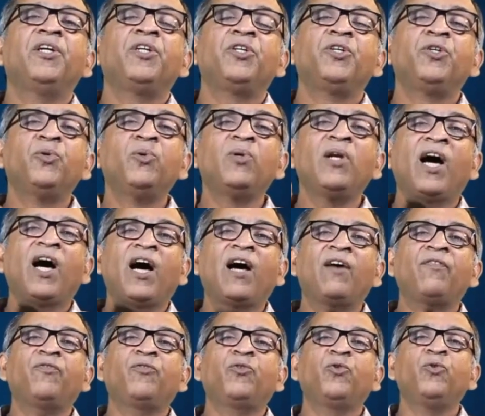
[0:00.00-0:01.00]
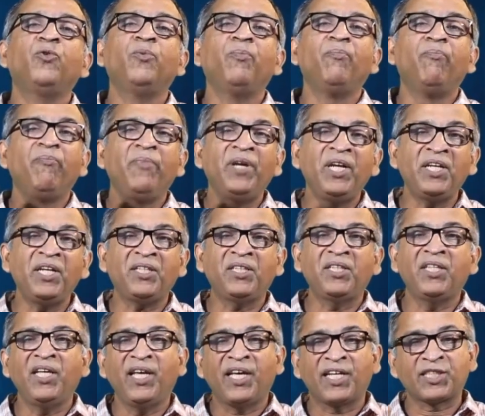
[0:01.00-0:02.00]
you will have to
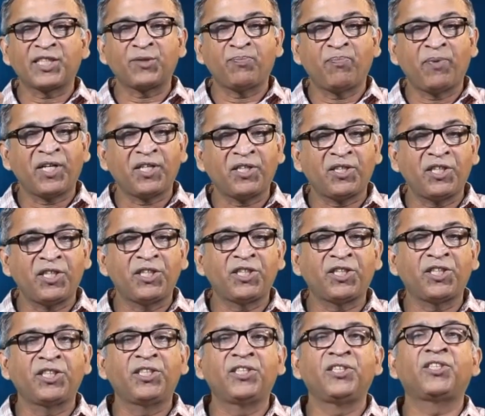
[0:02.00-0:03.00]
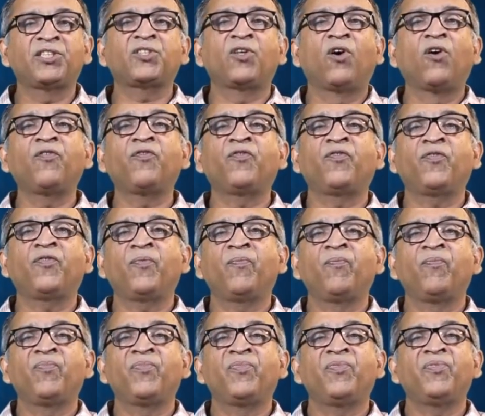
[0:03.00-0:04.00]
meet the expectations of
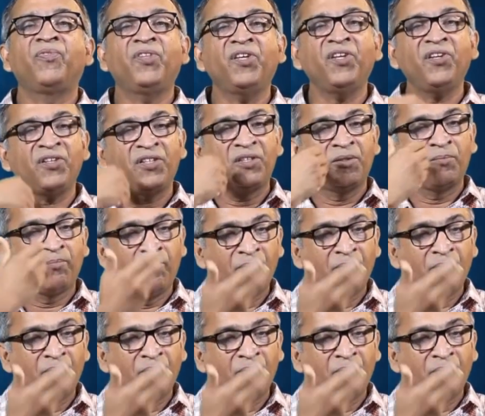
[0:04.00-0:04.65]
the